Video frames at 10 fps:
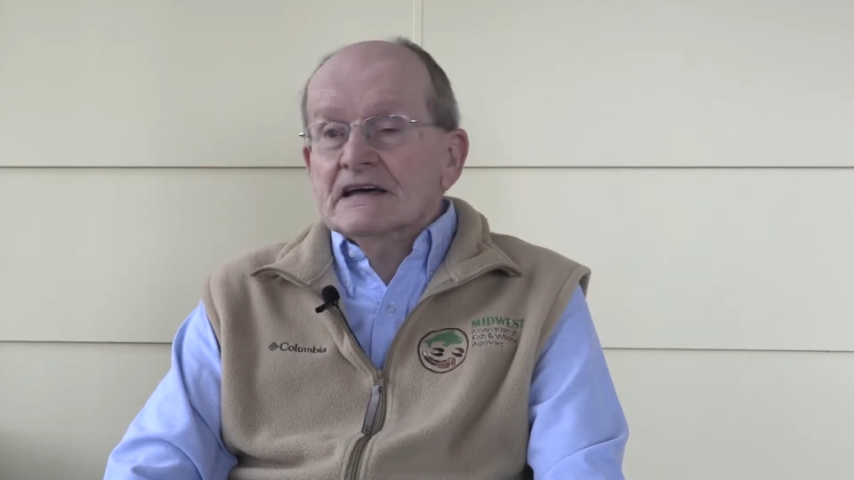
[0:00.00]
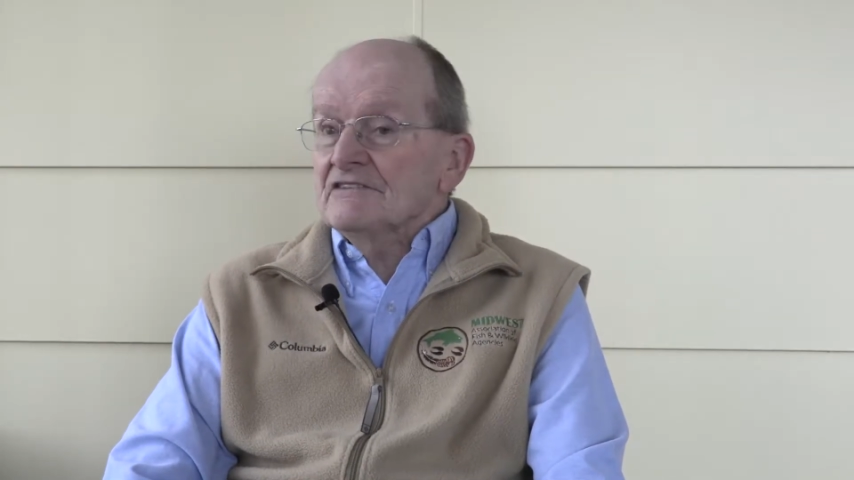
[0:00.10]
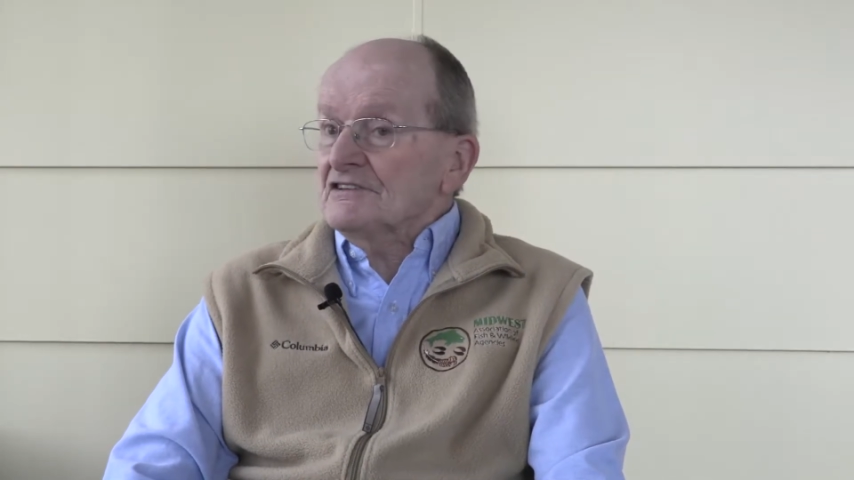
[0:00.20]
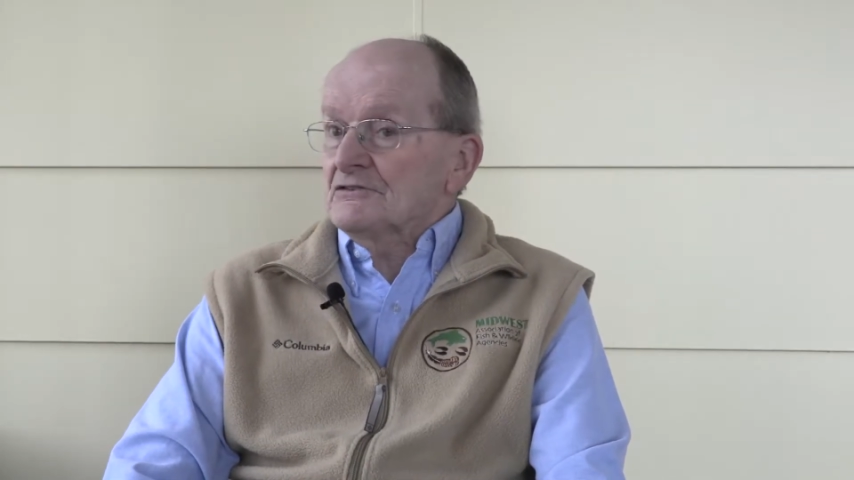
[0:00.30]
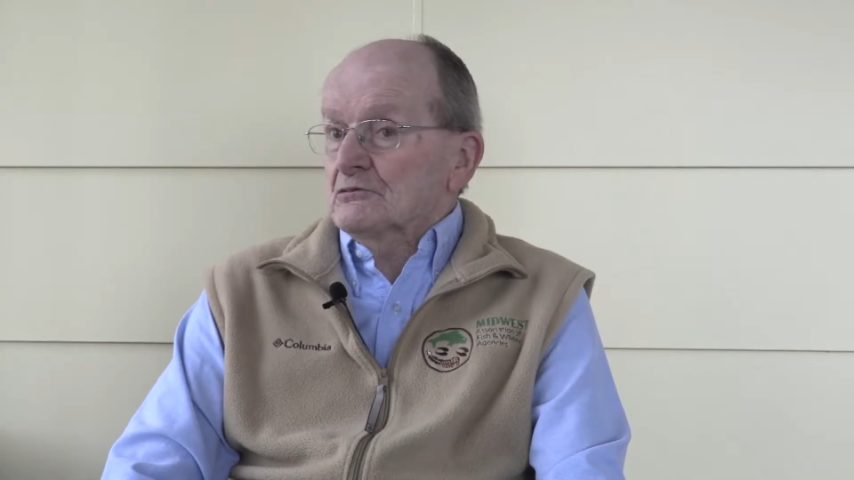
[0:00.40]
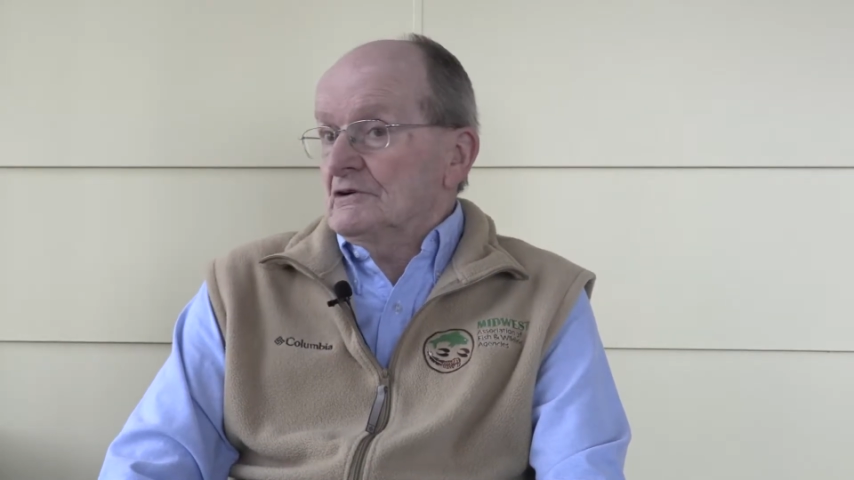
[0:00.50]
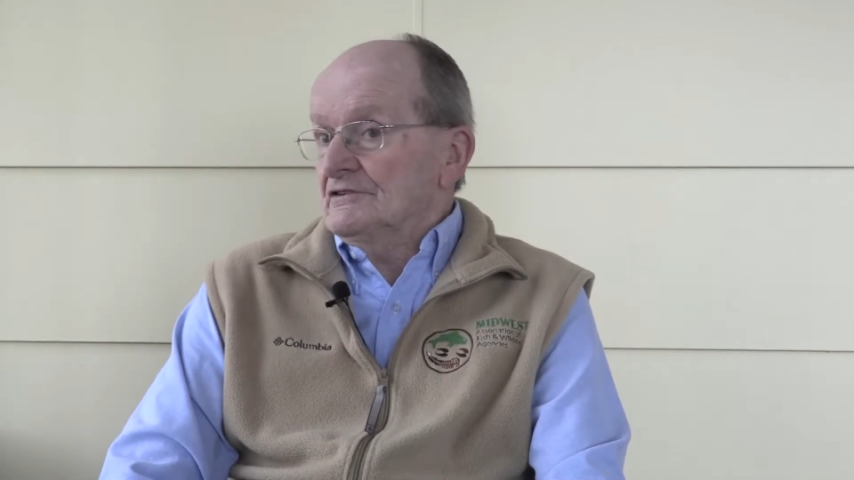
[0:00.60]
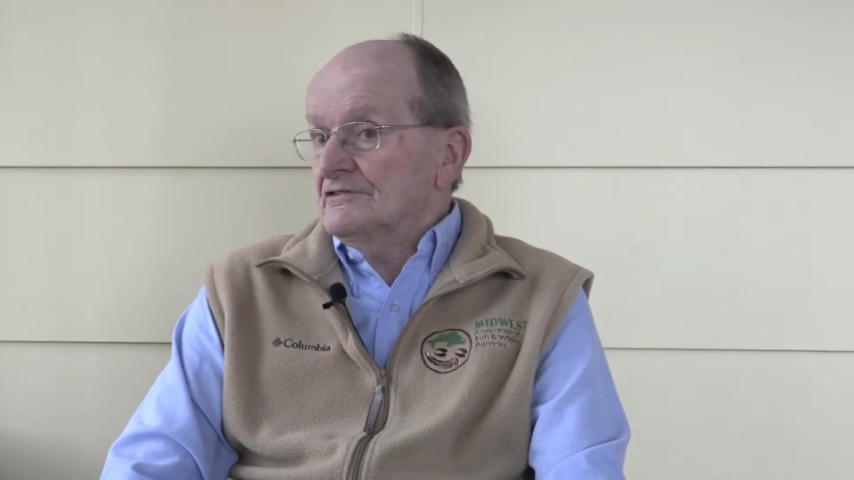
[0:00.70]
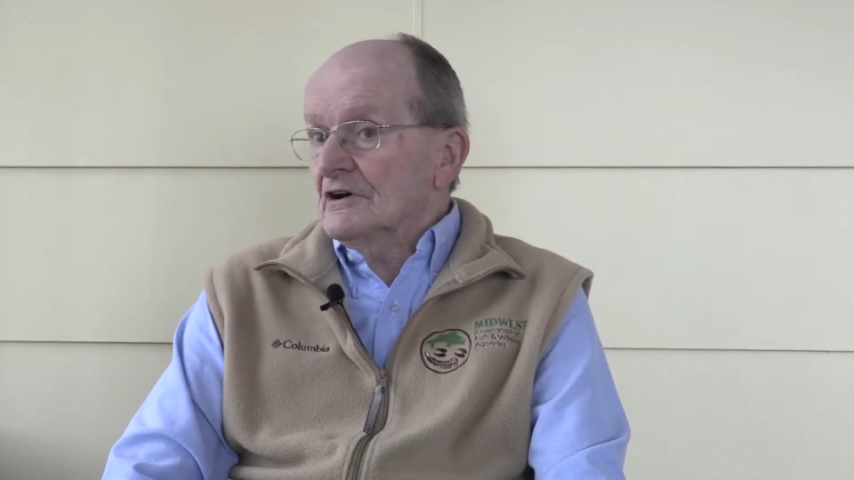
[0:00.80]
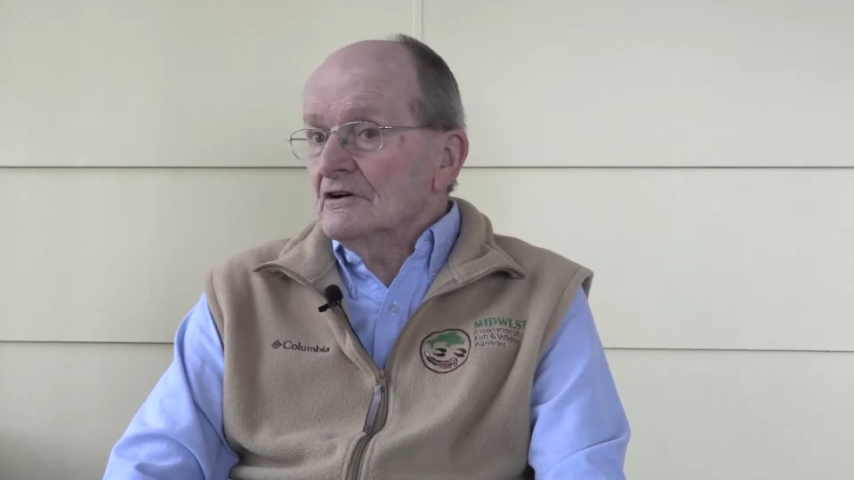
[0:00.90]
guess that's where it
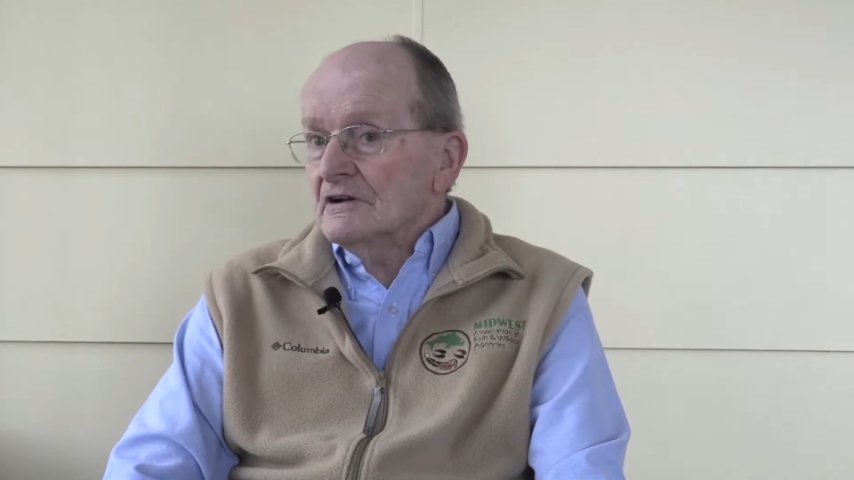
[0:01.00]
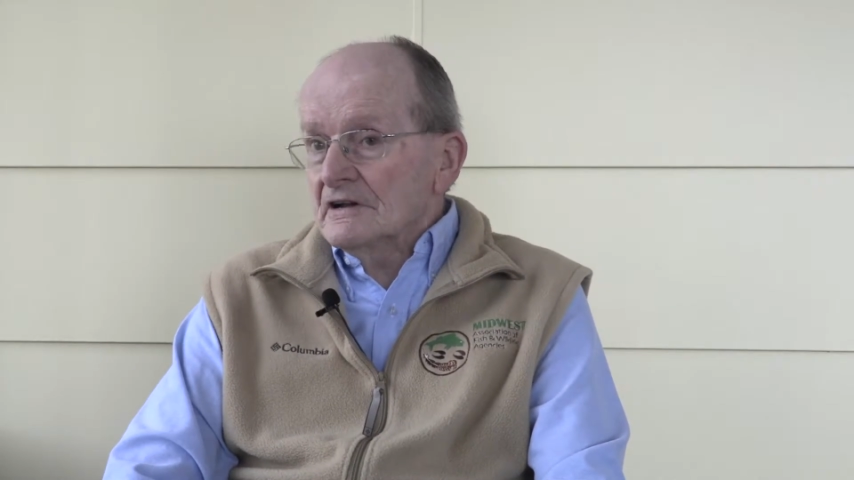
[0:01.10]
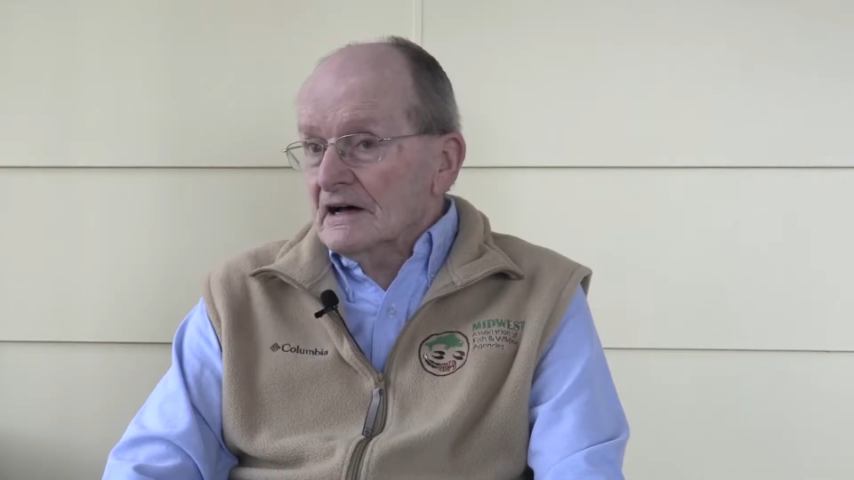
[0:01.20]
started.